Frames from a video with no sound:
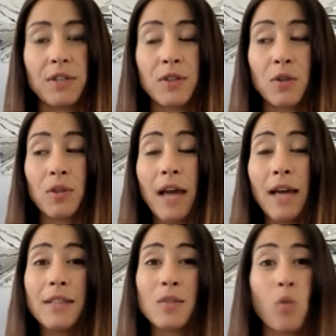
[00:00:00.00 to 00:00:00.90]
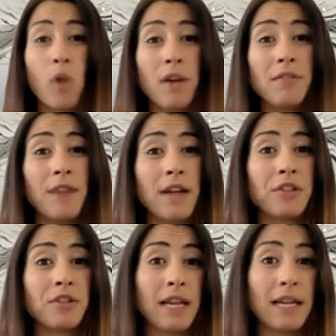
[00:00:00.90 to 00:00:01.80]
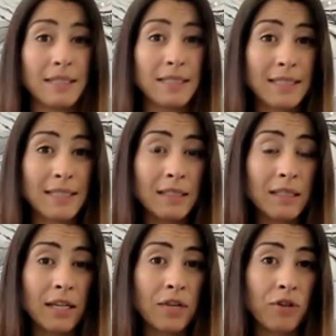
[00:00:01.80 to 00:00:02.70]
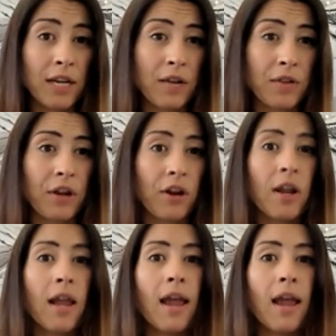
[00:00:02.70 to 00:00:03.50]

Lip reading: So that is one factor that is still lingering out there.